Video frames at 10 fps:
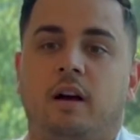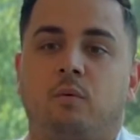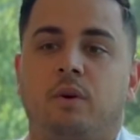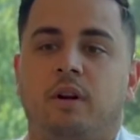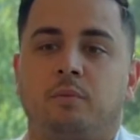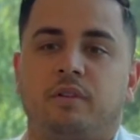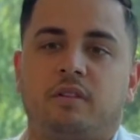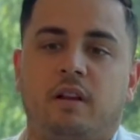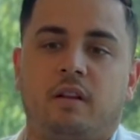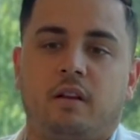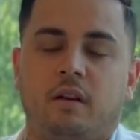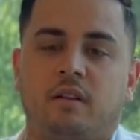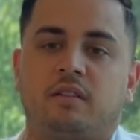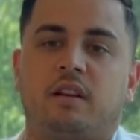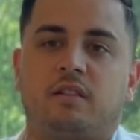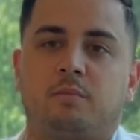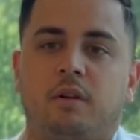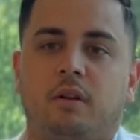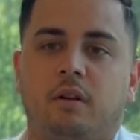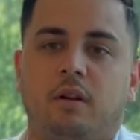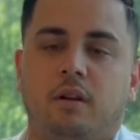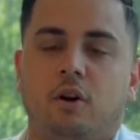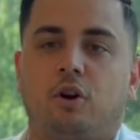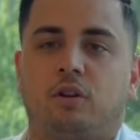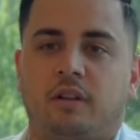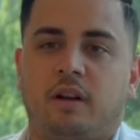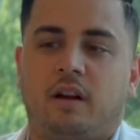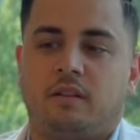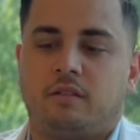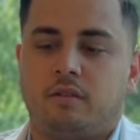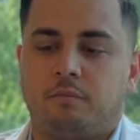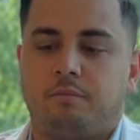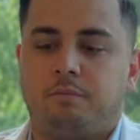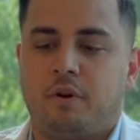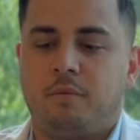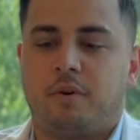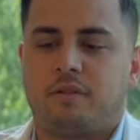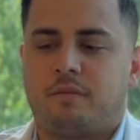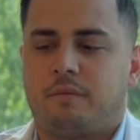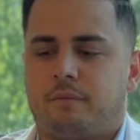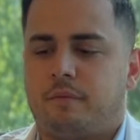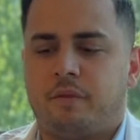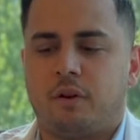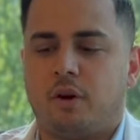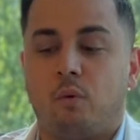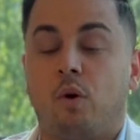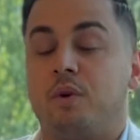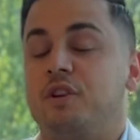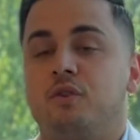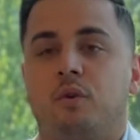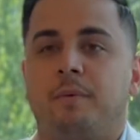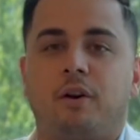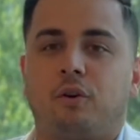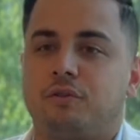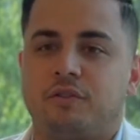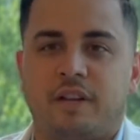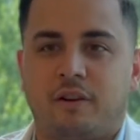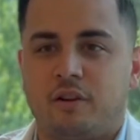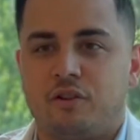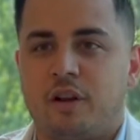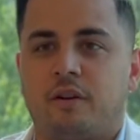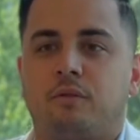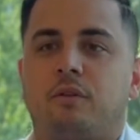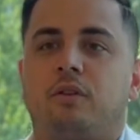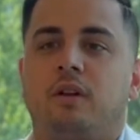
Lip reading: We were able to take an assessment early on to pretty much figure out what we knew about ultrasound in general,